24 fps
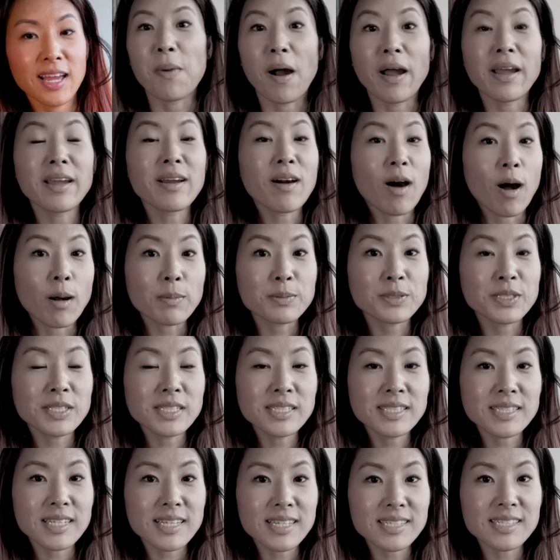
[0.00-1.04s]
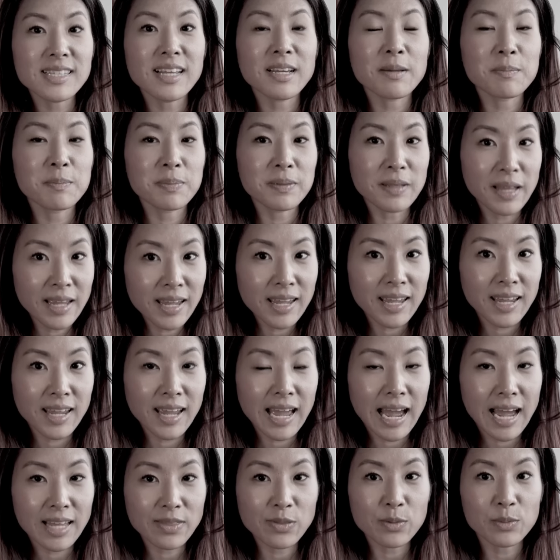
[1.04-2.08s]
buying options is like
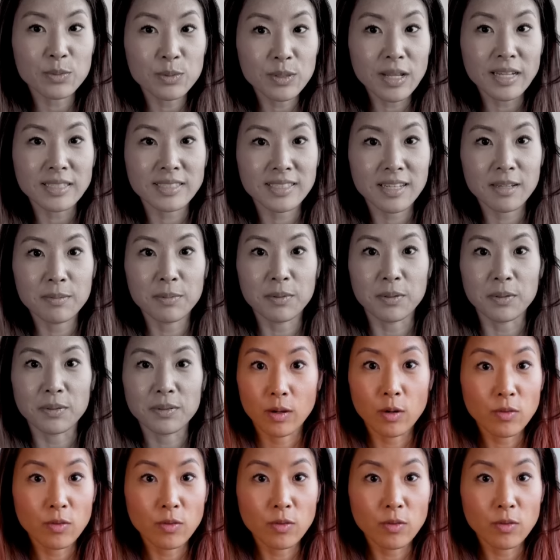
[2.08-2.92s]
playing at the roulette table.